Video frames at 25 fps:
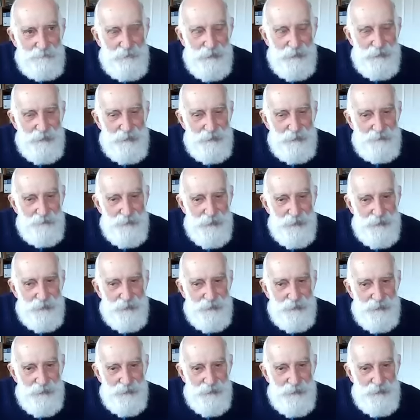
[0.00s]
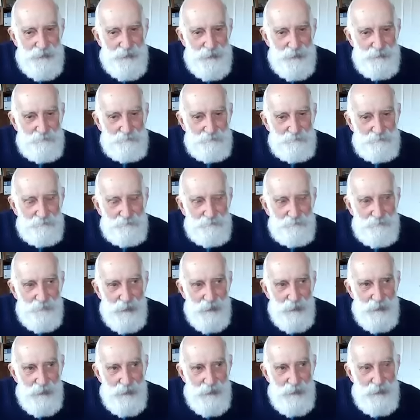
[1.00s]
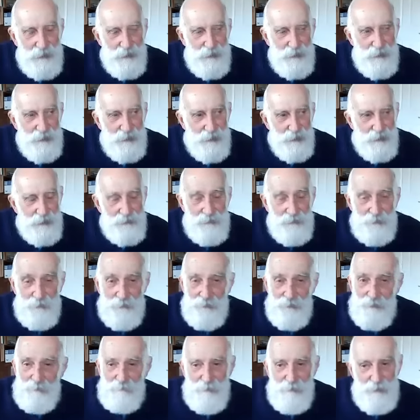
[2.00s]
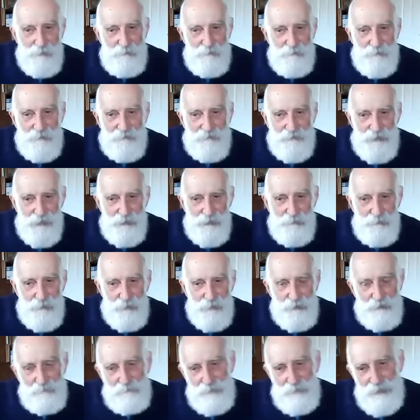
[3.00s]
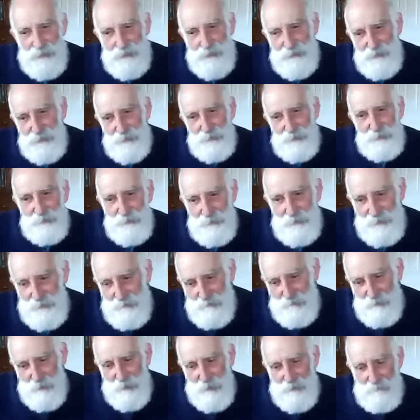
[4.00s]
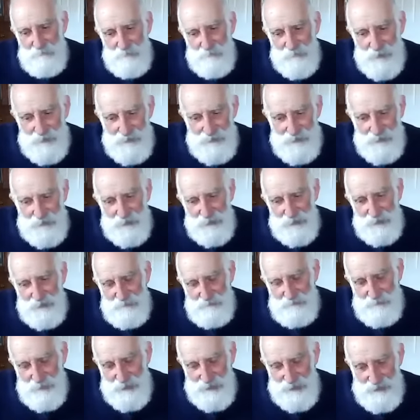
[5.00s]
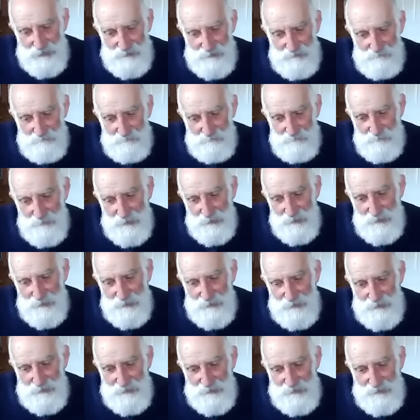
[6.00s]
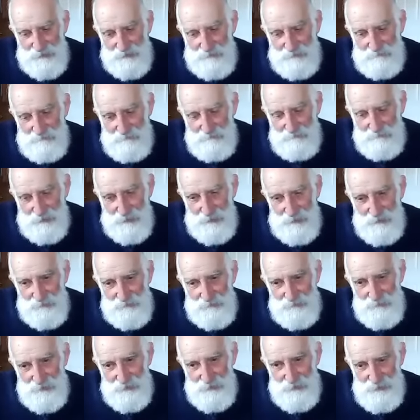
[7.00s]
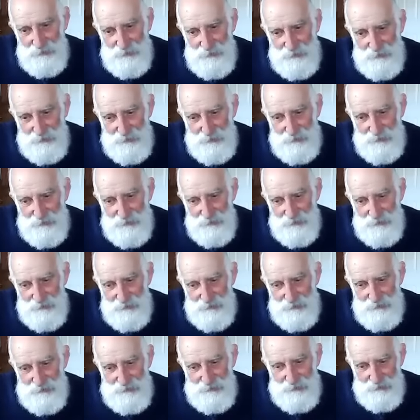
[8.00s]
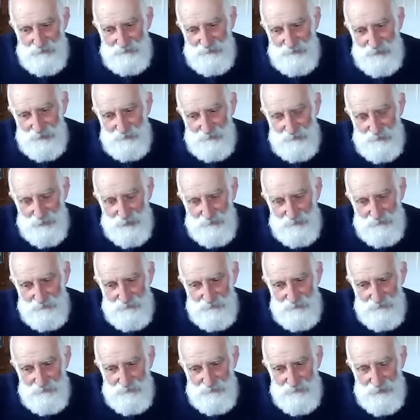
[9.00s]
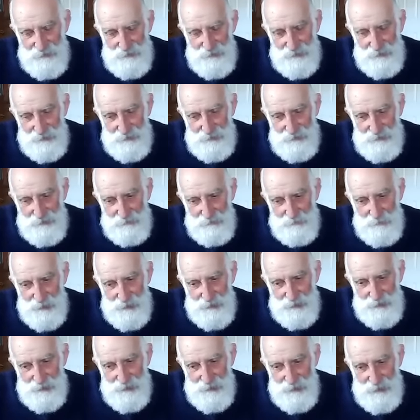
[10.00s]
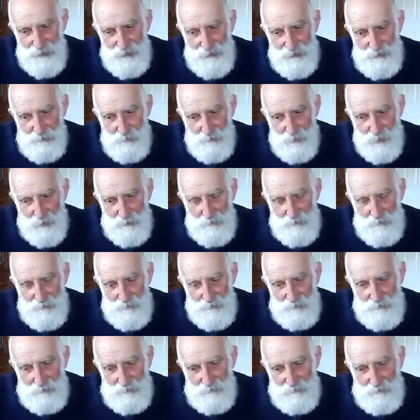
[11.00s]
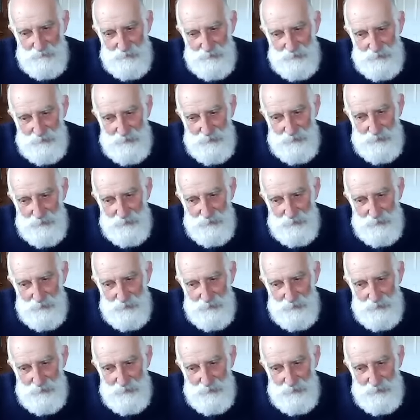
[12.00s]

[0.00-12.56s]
Perseverance. I do remember very well being told as a young man, by the first, when I first learned to meditate, and that